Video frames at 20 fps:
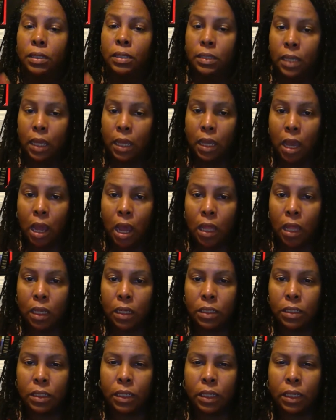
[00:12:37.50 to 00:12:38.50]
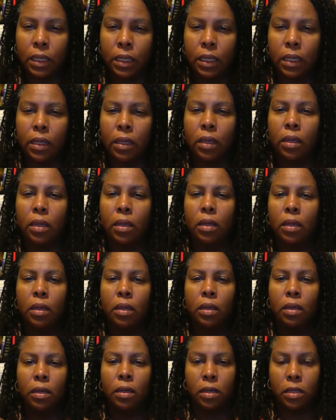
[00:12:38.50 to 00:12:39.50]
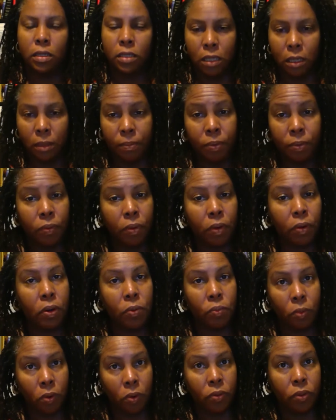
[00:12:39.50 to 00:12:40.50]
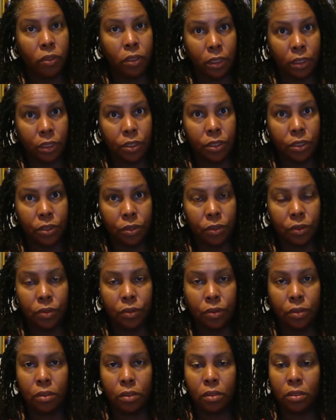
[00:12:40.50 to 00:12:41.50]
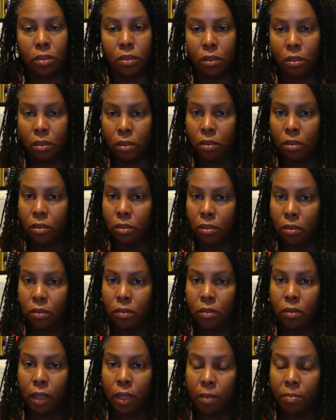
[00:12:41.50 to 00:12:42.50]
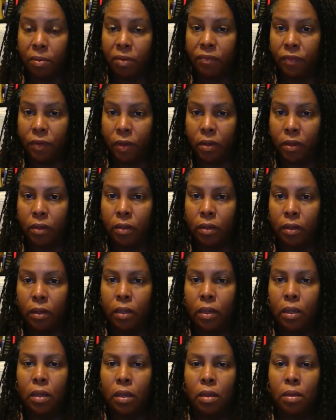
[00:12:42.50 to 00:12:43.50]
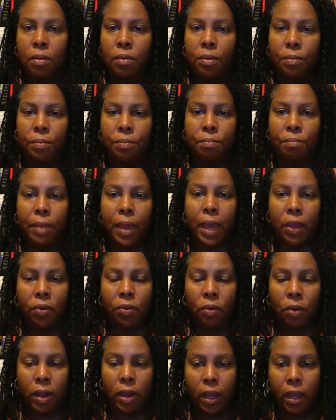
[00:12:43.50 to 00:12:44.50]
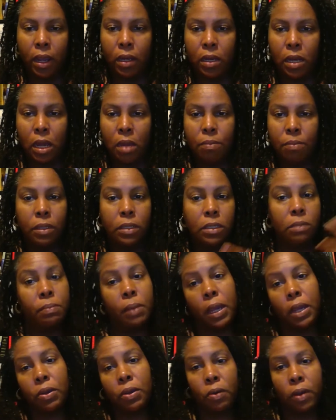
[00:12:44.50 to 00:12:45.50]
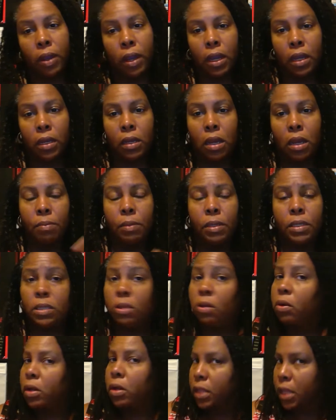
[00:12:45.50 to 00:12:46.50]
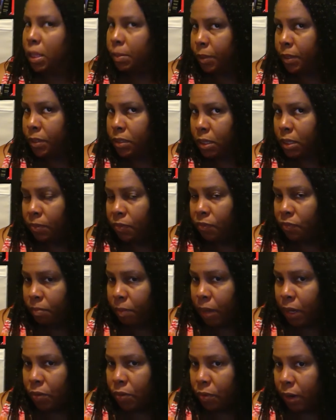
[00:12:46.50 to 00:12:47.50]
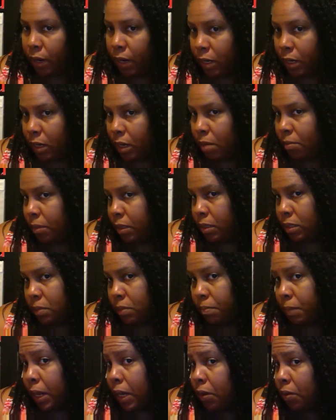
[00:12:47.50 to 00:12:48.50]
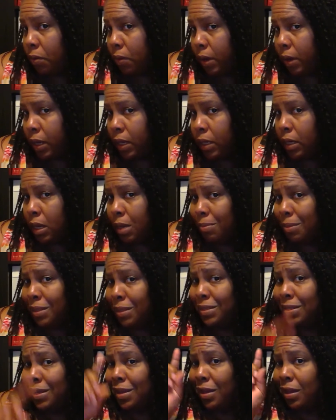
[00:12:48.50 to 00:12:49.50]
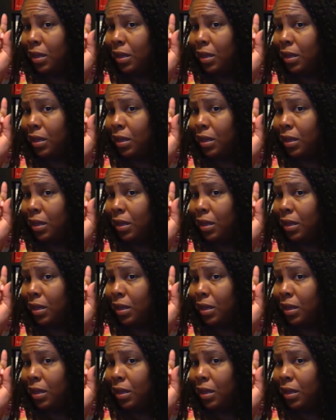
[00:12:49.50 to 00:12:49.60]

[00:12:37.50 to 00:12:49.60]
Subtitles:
psychology, contemporary world issues. That'd be fun. Macroeconomics, microeconomics. There are club exams for microeconomics and microeconomics